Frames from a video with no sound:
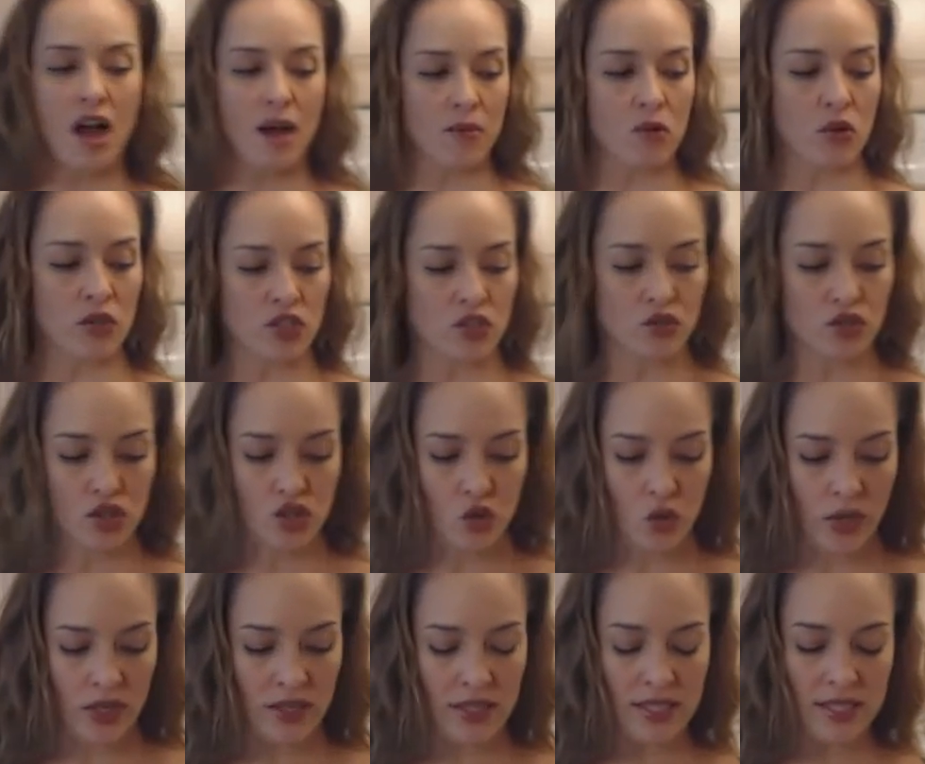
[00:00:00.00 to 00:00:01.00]
I'm going to
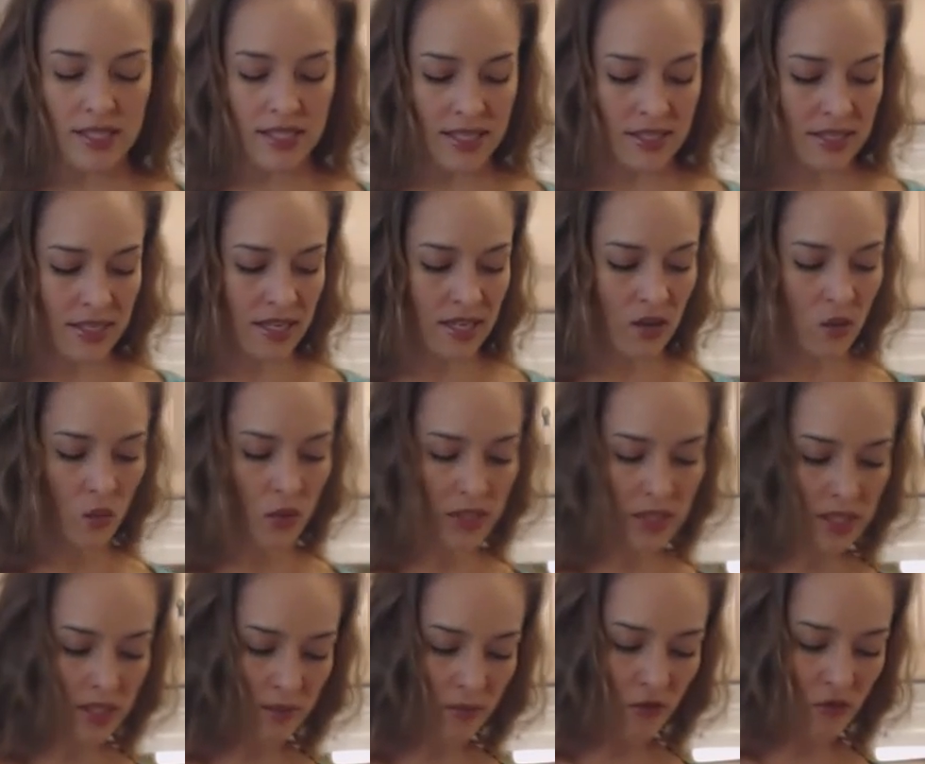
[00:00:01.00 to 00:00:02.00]
just quickly season
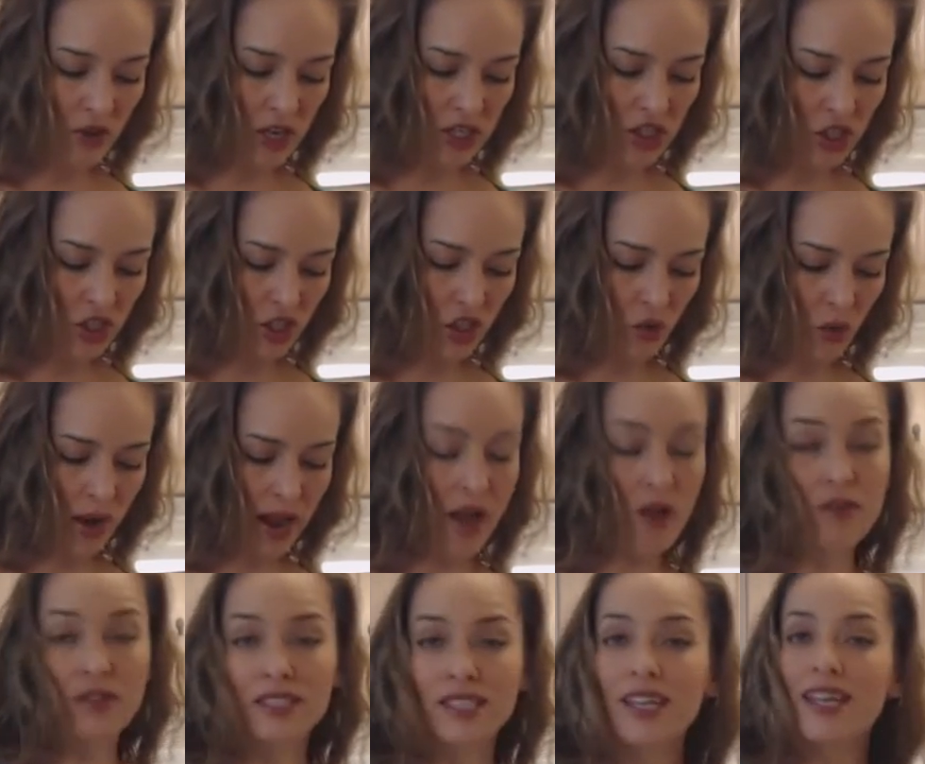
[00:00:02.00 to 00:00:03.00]
with some freshly
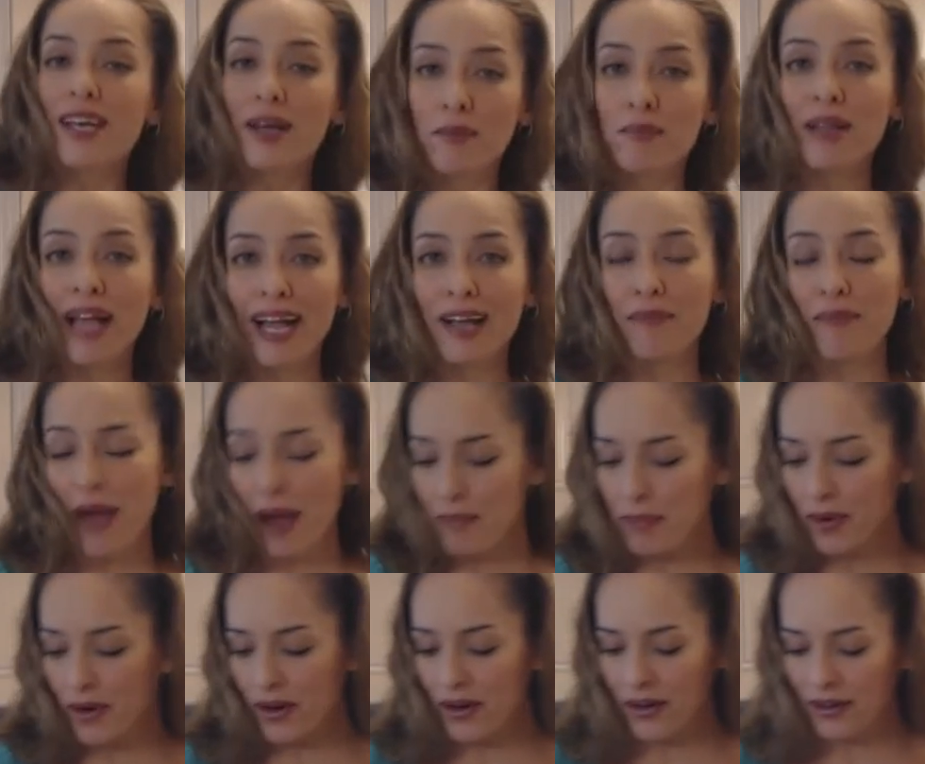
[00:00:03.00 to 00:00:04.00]
ground black
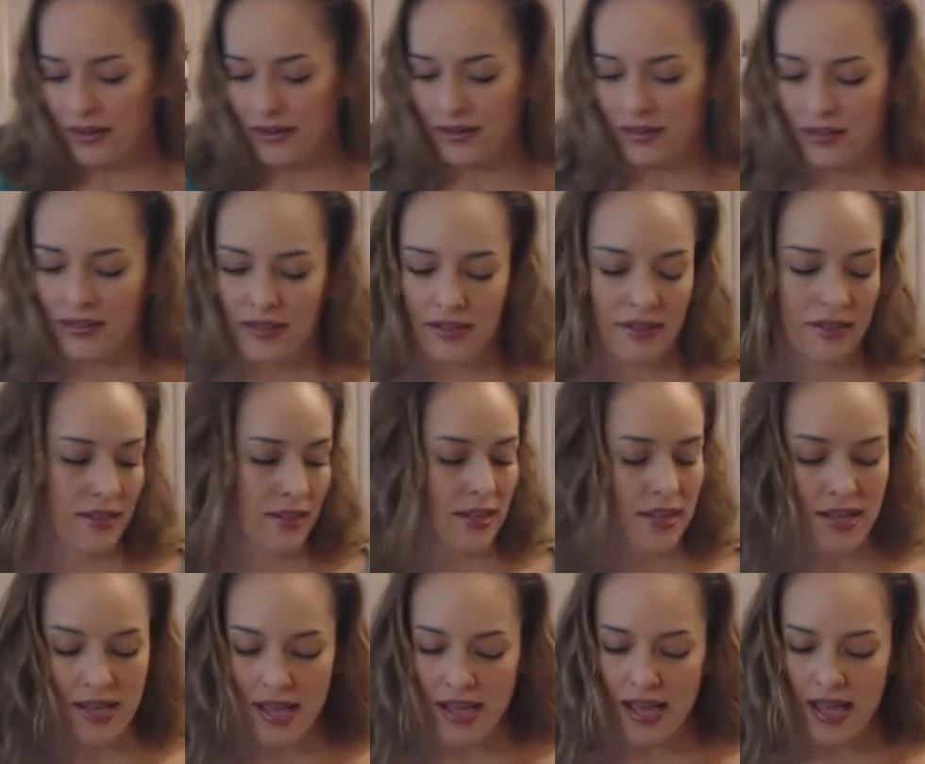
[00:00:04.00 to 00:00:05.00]
pepper
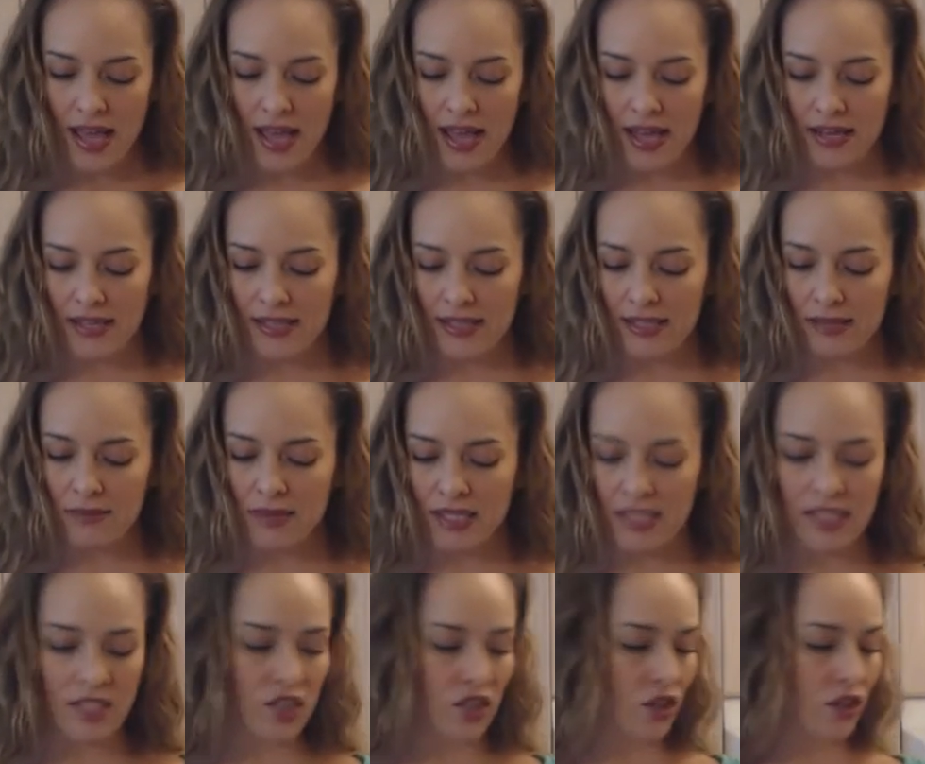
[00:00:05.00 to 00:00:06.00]
and some
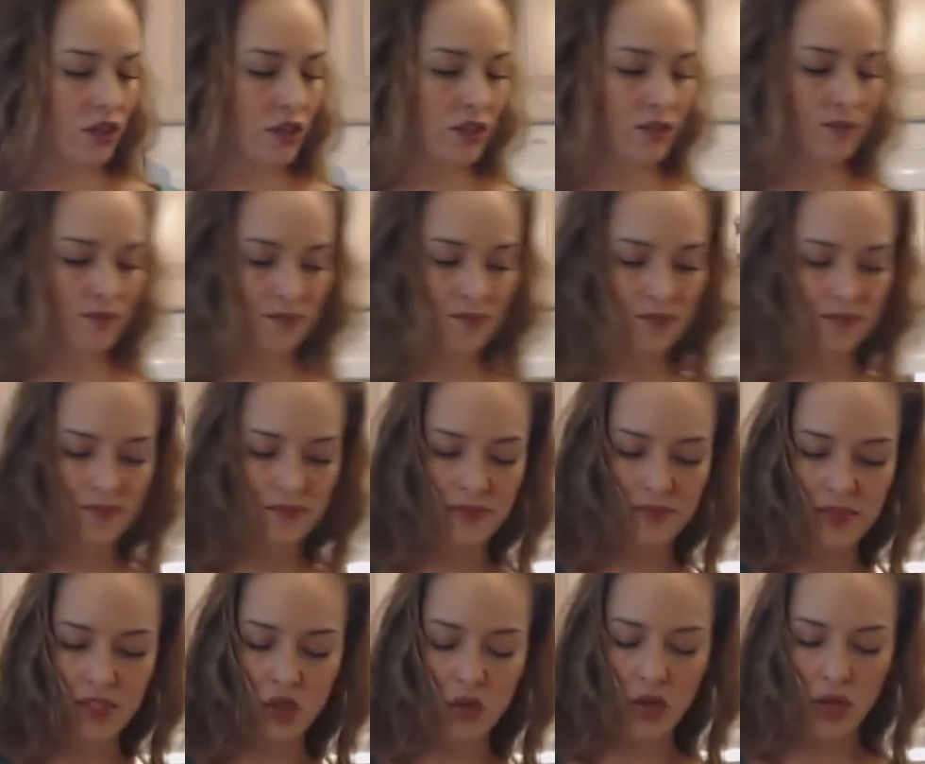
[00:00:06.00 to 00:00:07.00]
sea salt.
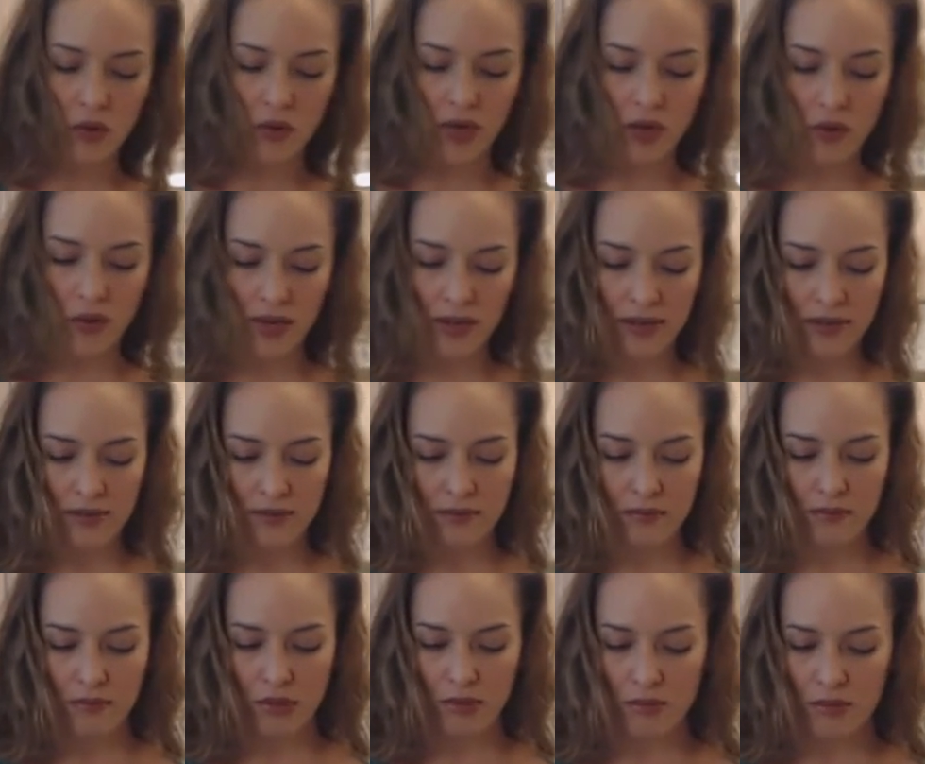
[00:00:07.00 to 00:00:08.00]
Quick,
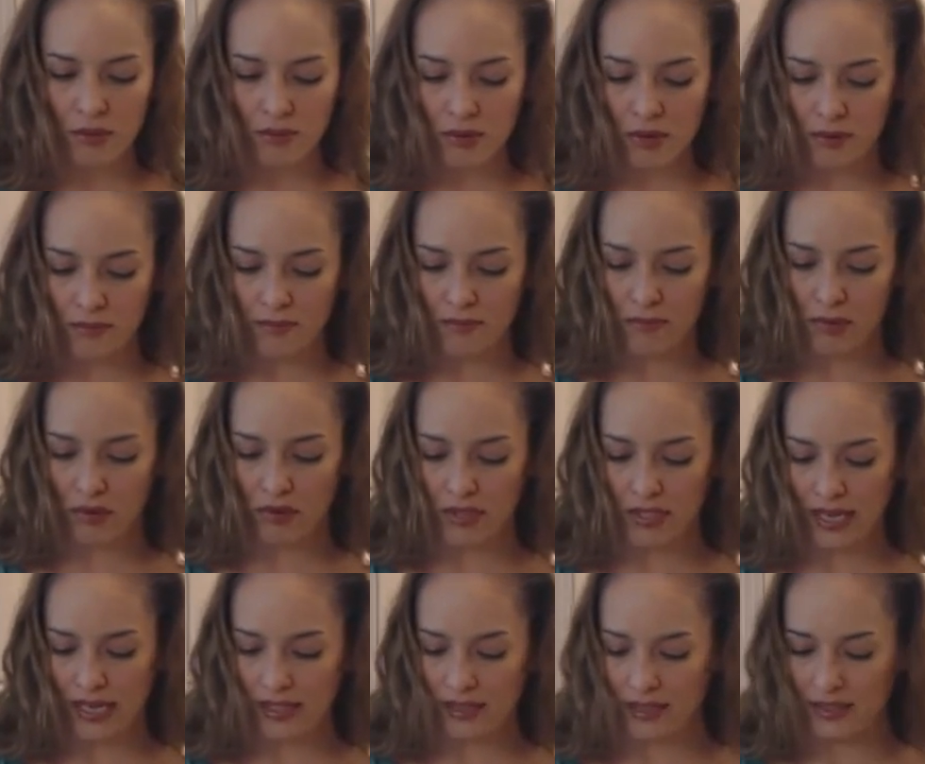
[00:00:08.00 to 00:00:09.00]
boom, boom, boom, both
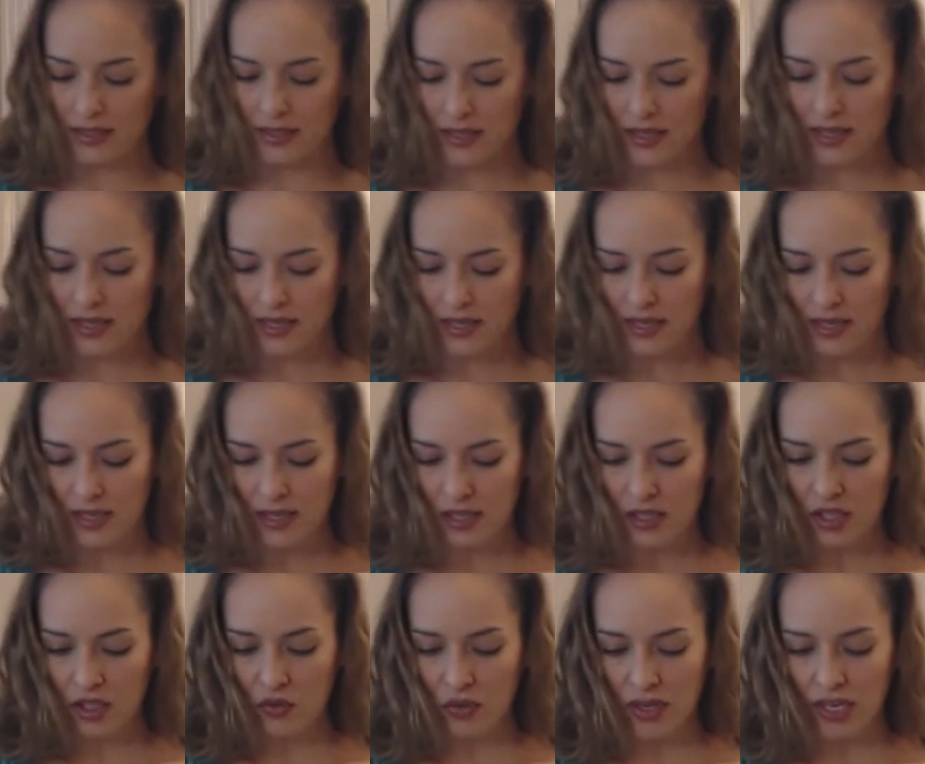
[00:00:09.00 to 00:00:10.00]
sides.
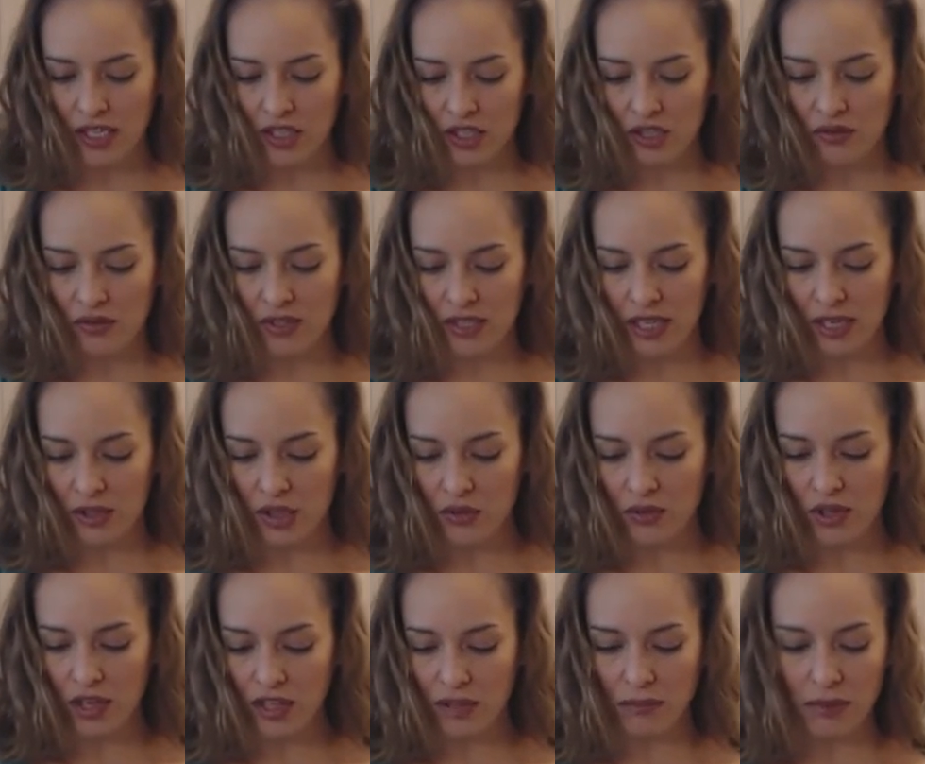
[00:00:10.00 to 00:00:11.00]
So what I do is I
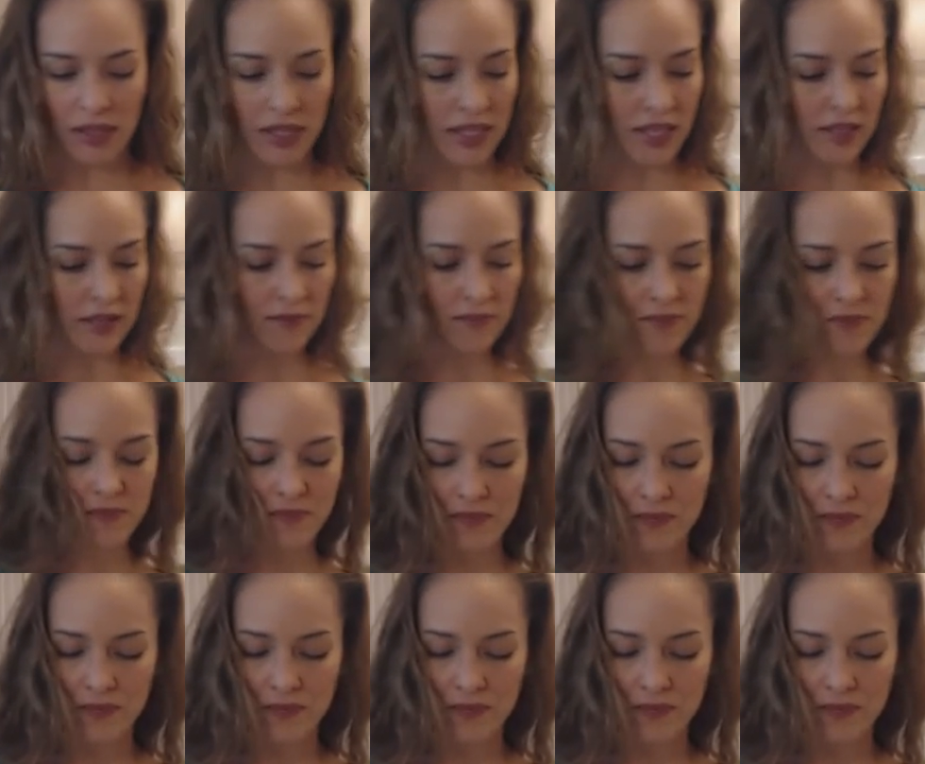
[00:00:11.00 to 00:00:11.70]
do it on the plate.